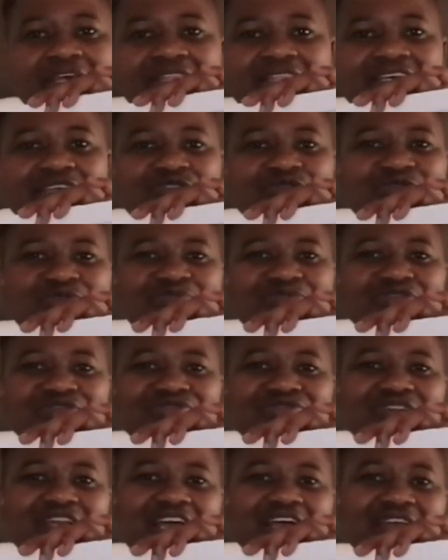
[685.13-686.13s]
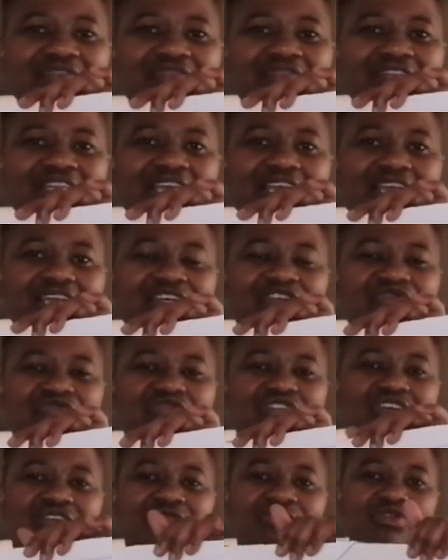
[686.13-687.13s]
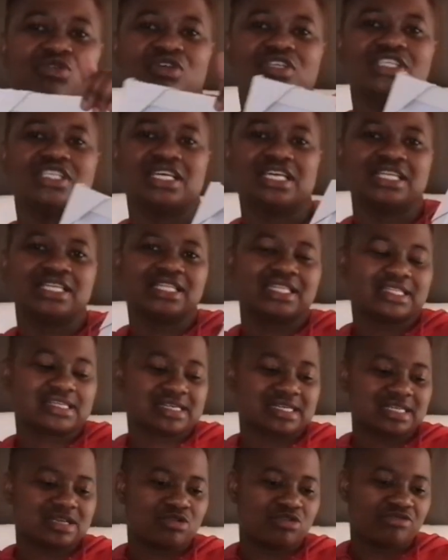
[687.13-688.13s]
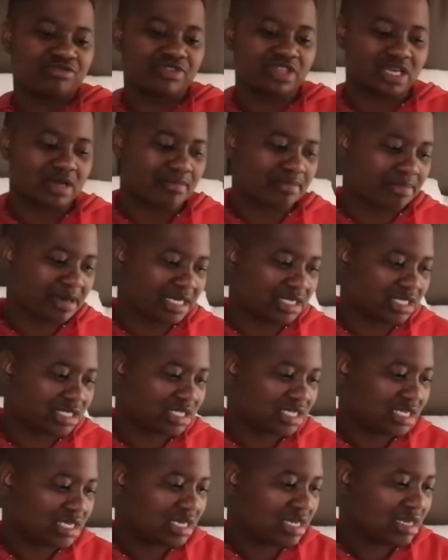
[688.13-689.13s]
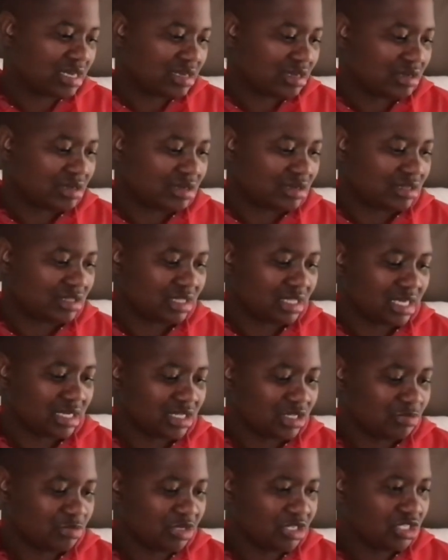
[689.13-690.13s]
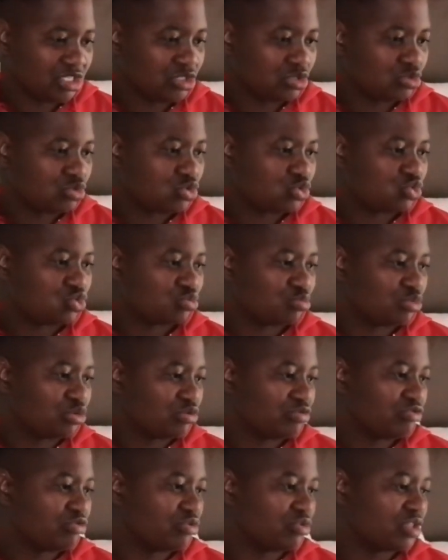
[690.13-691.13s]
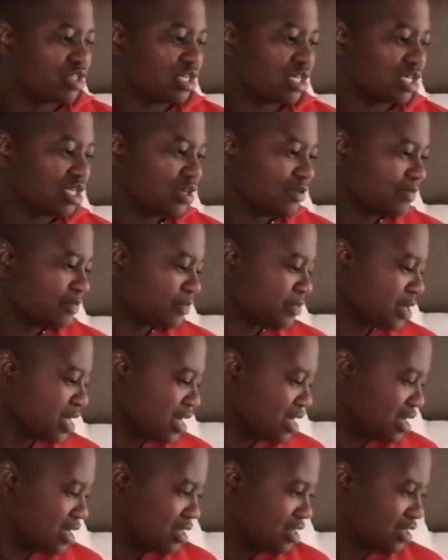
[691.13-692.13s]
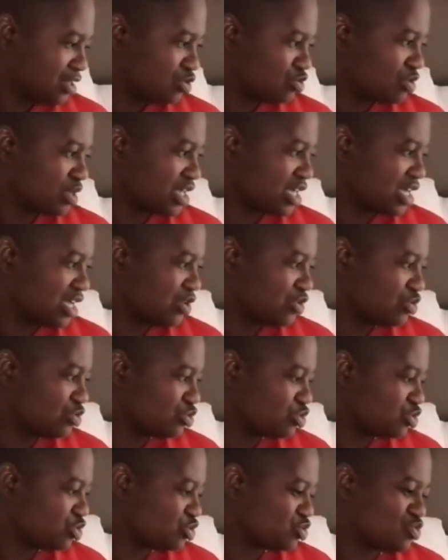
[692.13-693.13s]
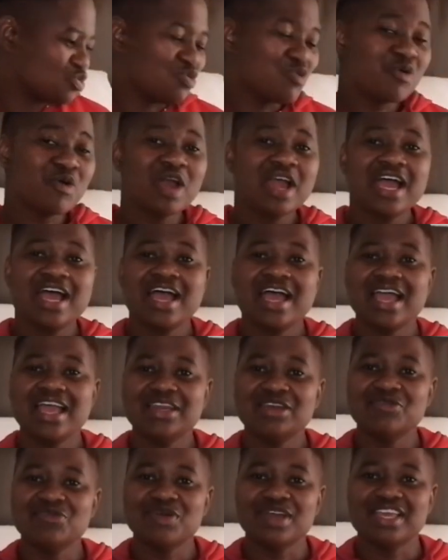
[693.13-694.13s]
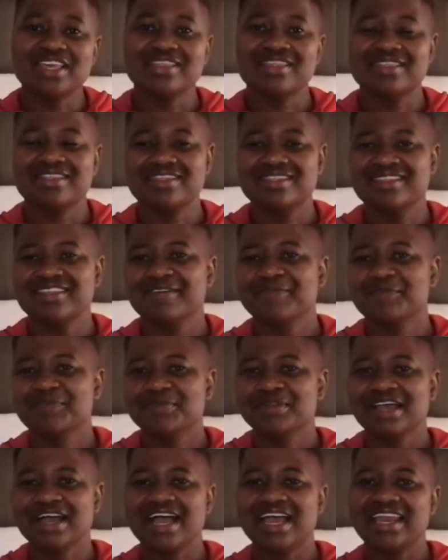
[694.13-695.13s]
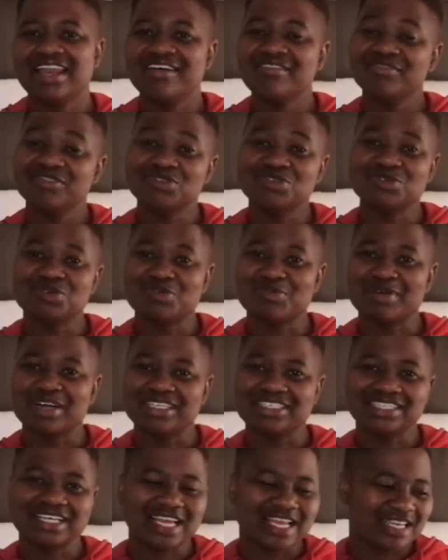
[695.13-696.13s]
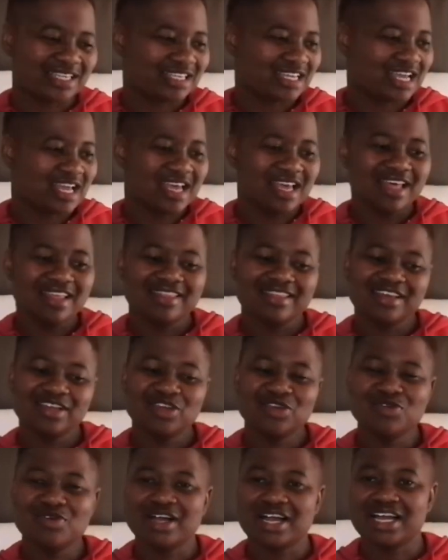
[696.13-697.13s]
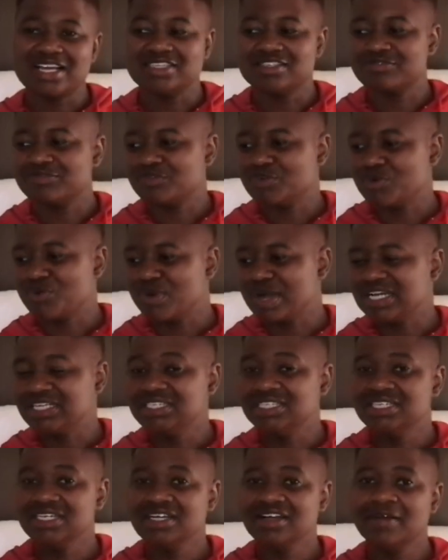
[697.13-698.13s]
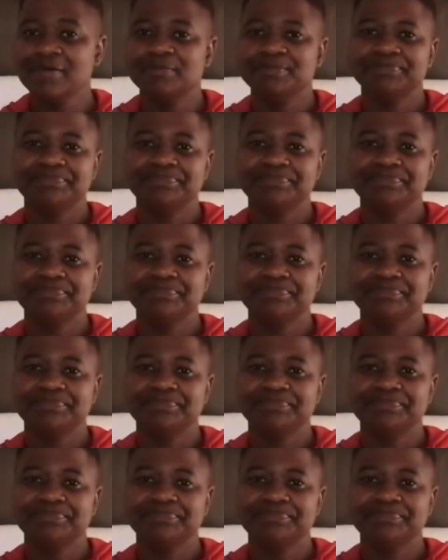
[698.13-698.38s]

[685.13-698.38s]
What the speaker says: They're so beautiful. I feel like I should have gotten 3 of them, but that space is too small for 3. That's why I use 2. Anyway, I love you so much, and thank you guys for watching.